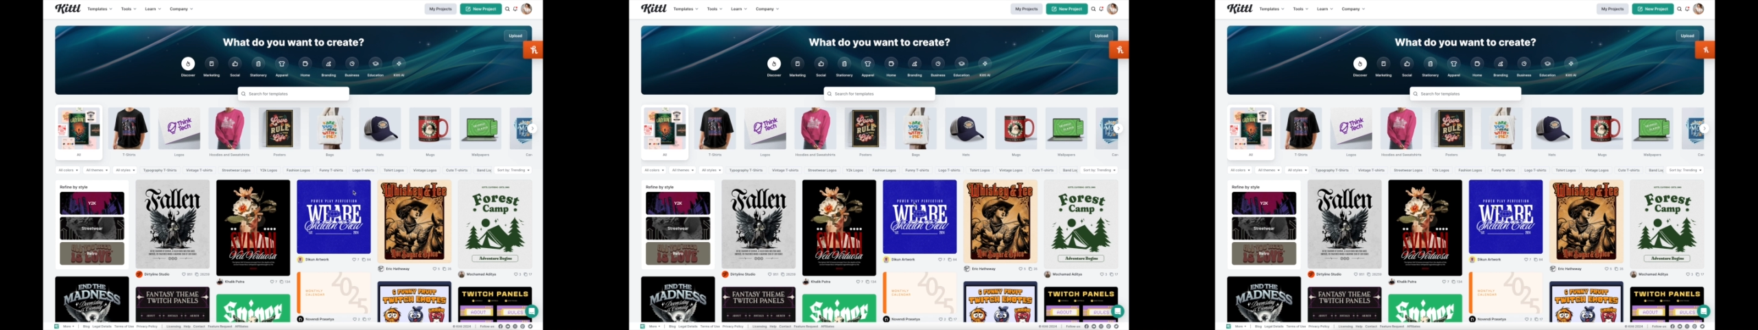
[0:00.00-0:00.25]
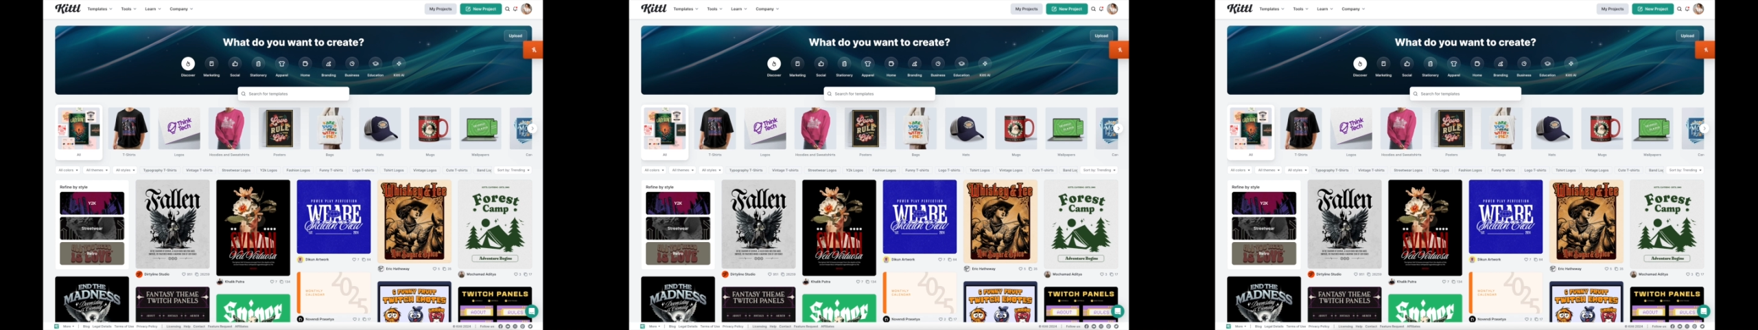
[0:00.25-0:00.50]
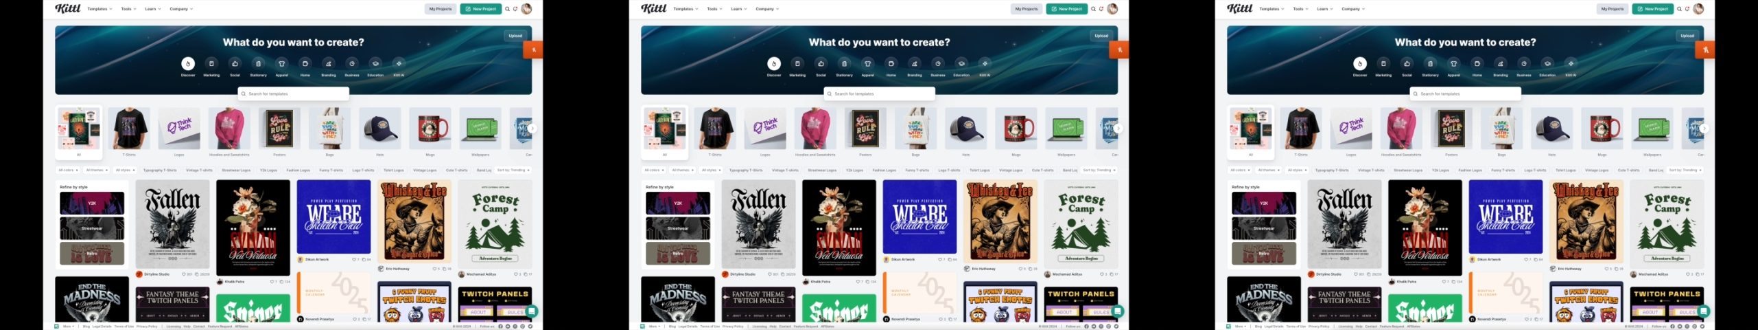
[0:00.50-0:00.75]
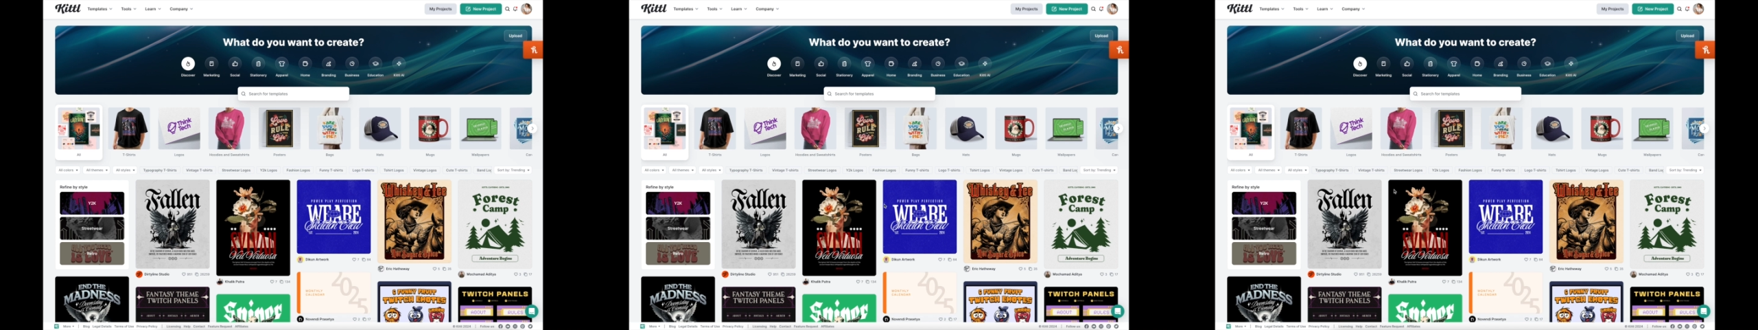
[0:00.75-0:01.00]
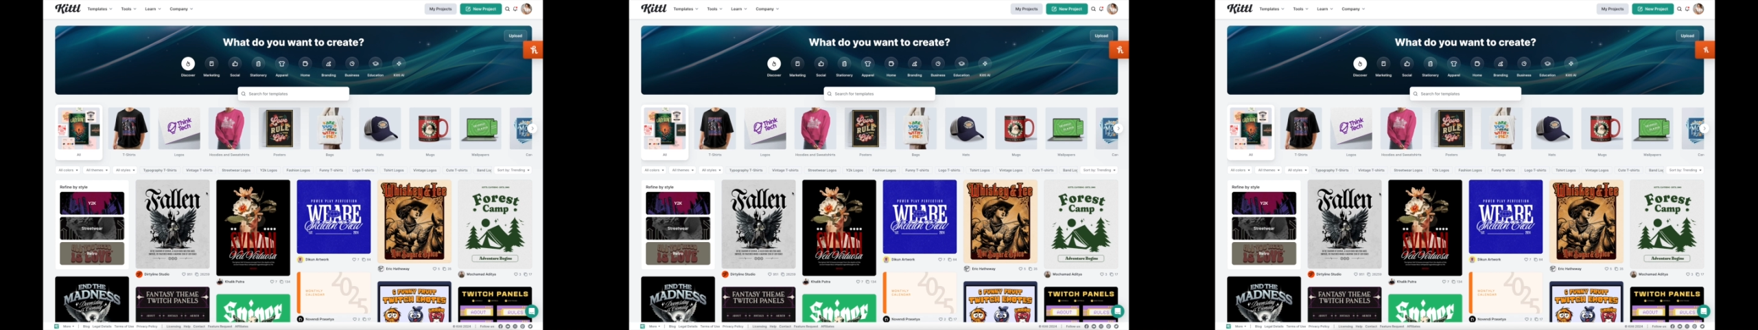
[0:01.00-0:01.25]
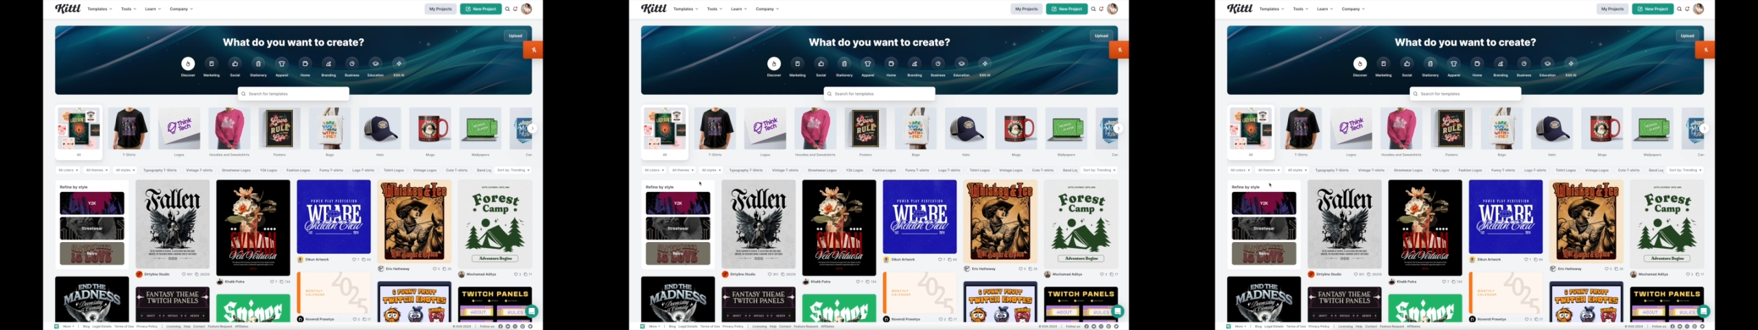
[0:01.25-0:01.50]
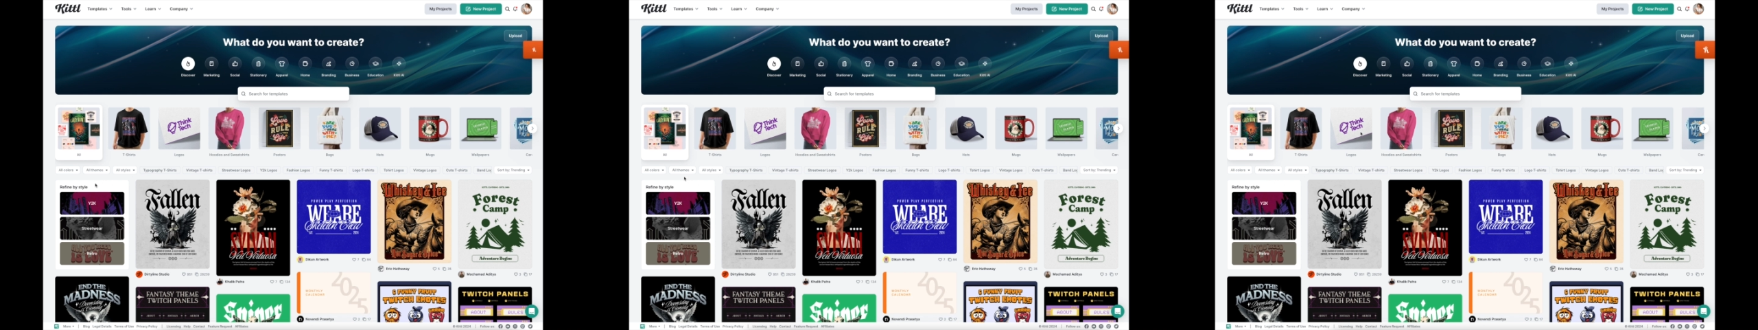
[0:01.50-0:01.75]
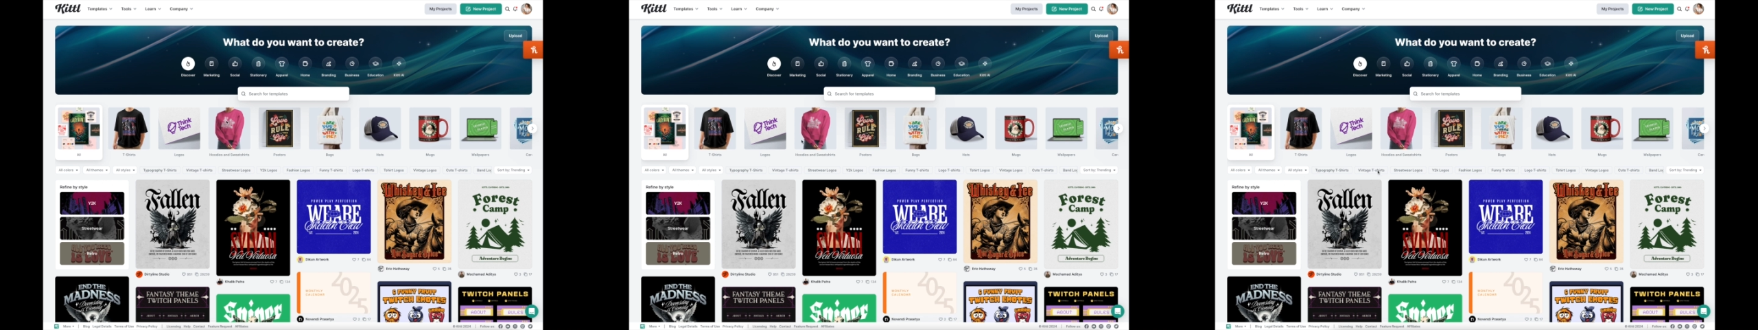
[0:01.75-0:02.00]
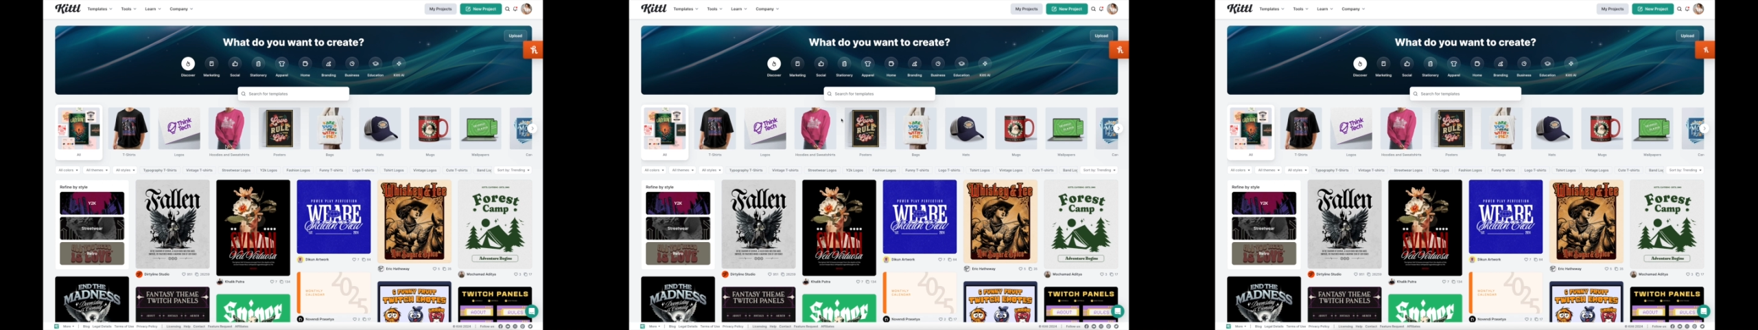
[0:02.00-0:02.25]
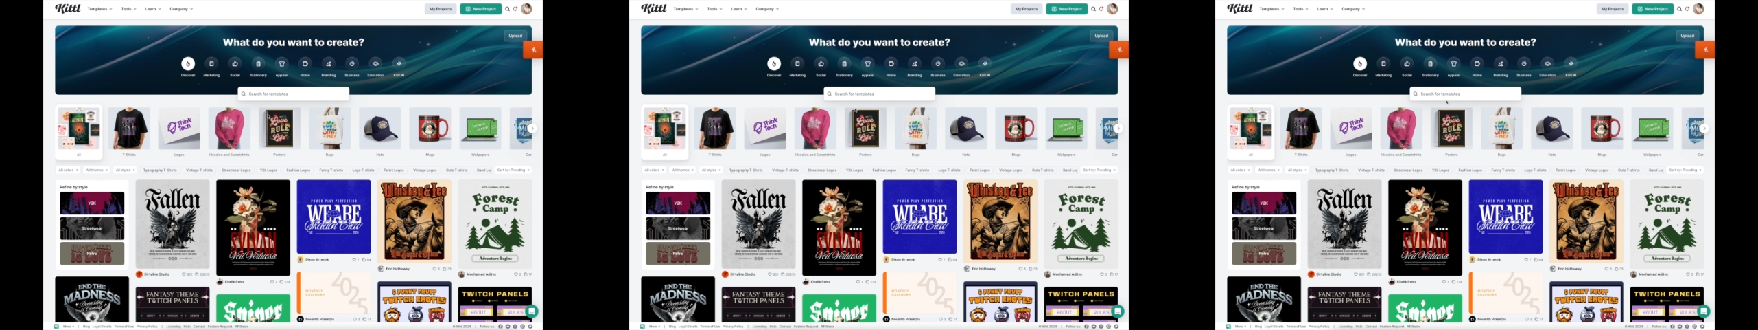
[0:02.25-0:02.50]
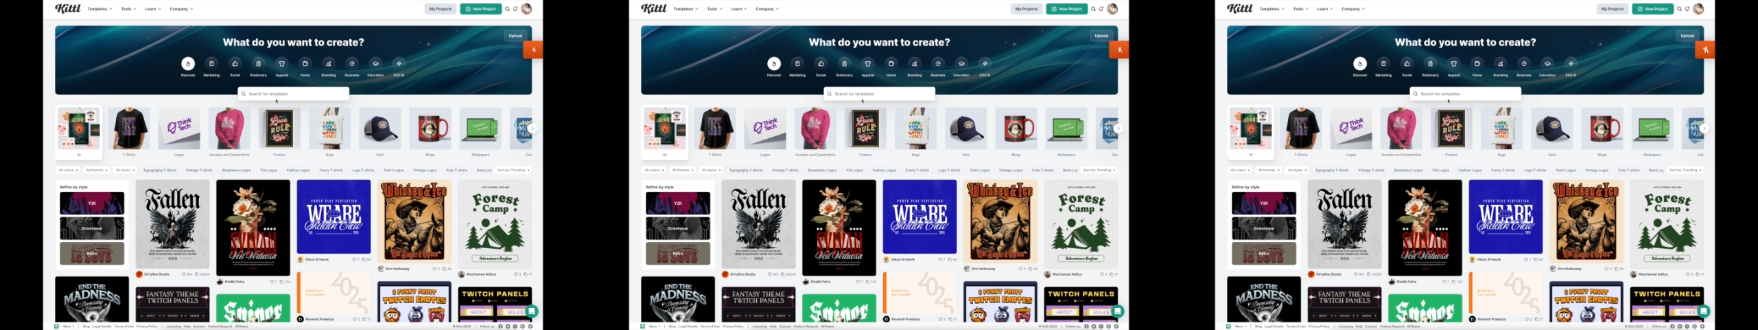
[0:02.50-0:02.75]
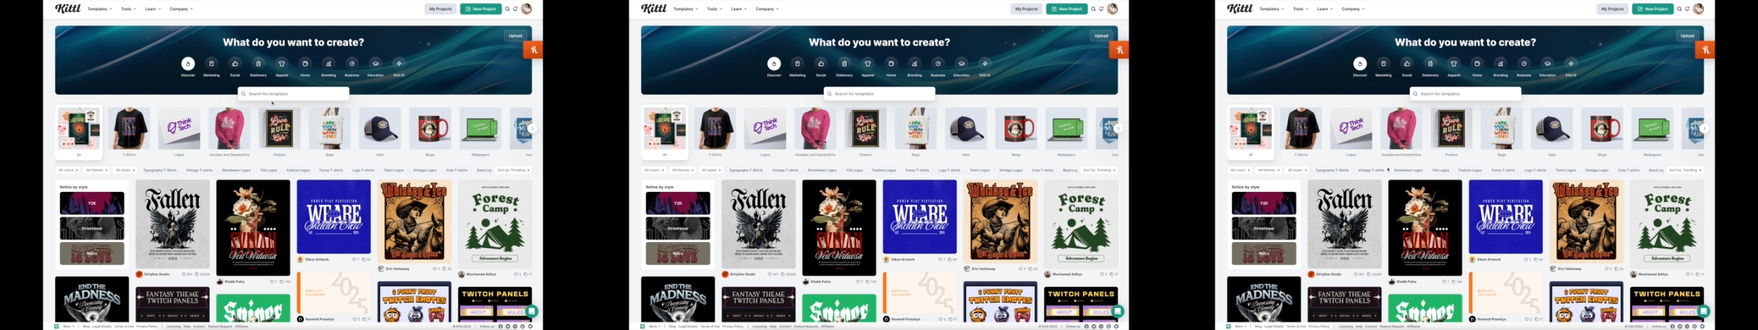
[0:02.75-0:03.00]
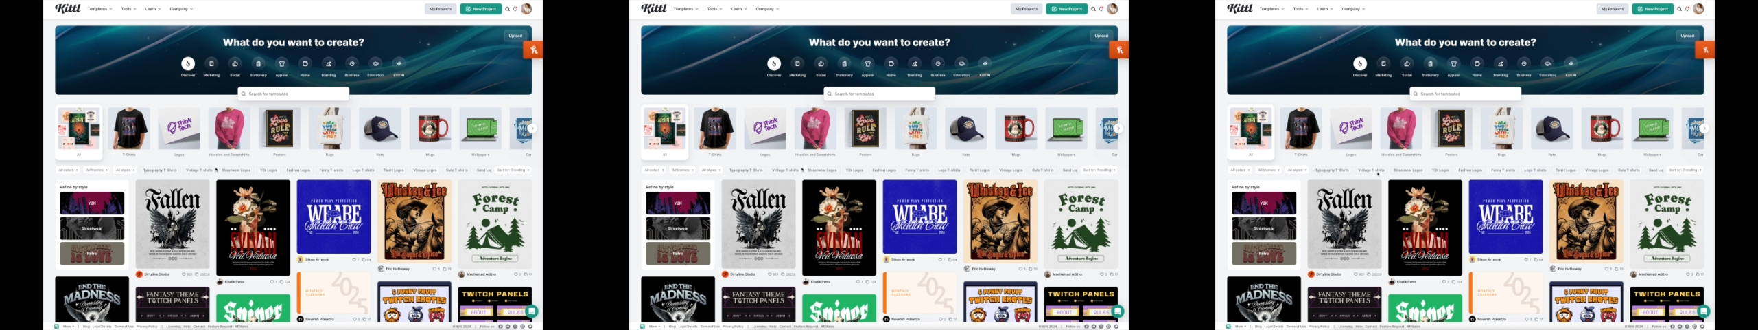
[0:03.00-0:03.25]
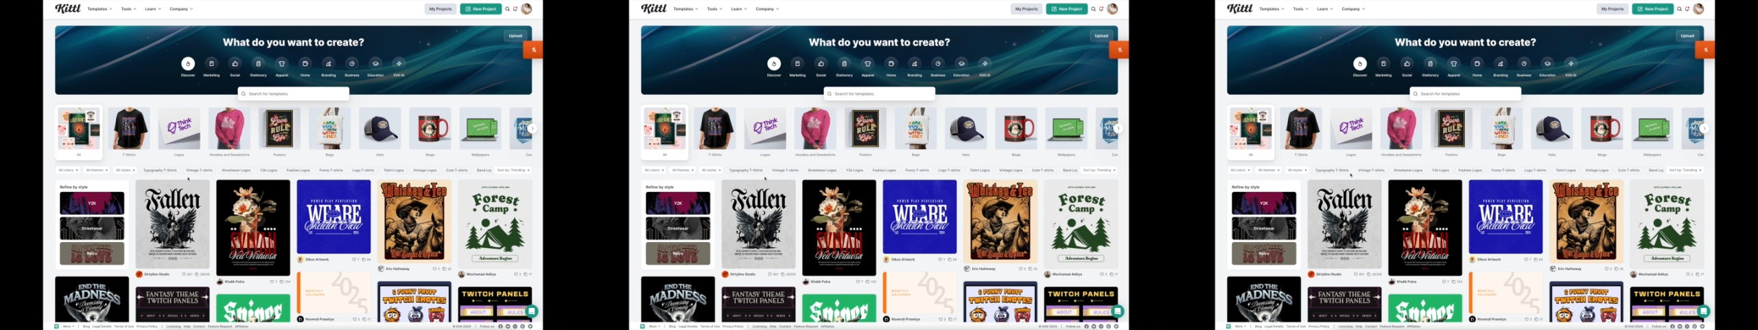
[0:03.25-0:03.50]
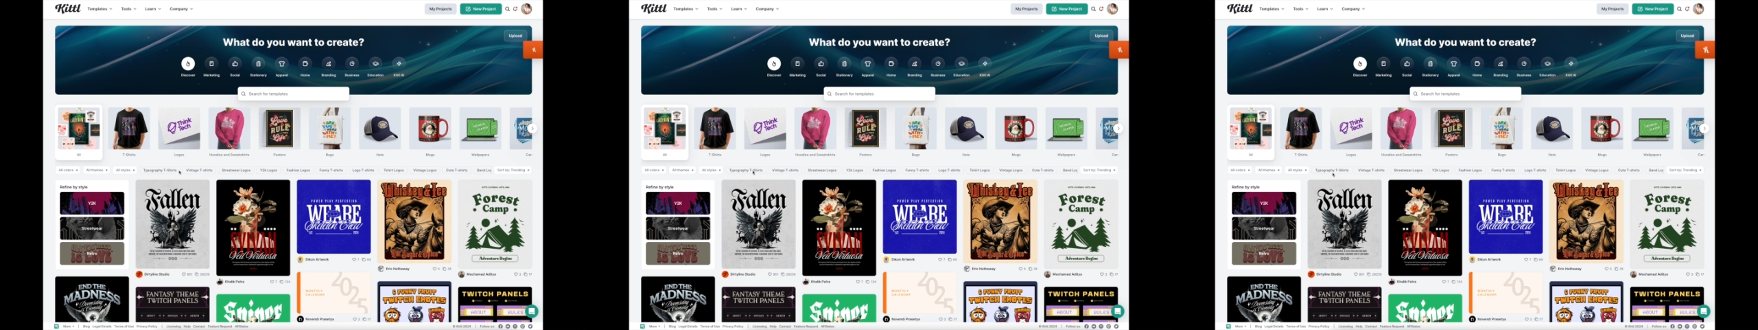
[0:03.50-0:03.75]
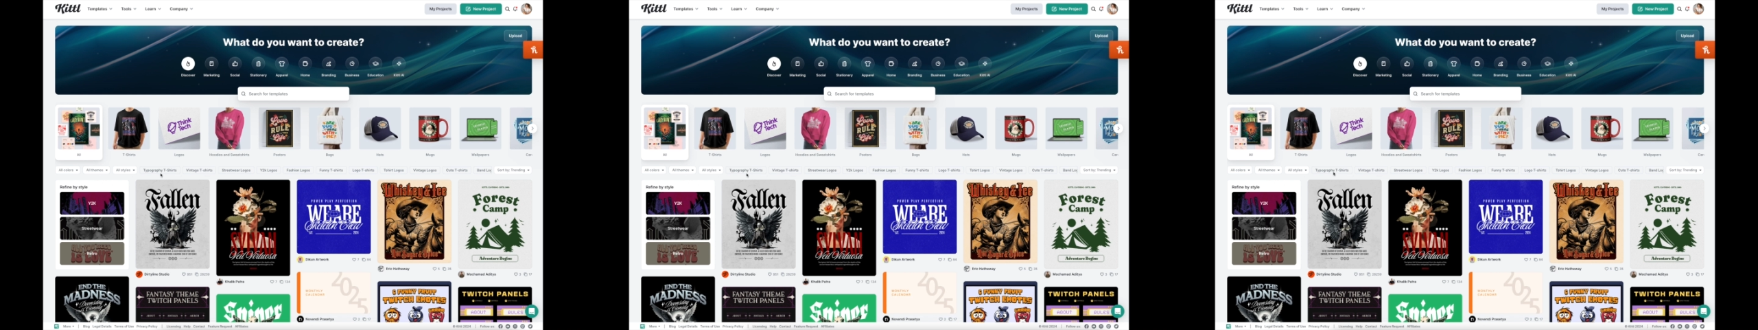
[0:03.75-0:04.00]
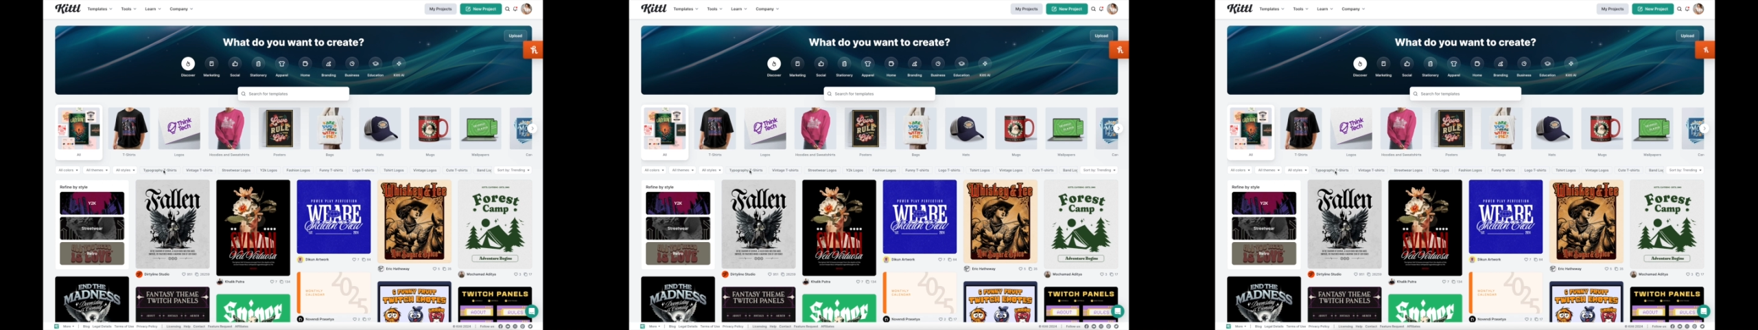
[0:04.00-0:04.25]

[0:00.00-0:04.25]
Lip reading: No face is visible, so there are no lips to read.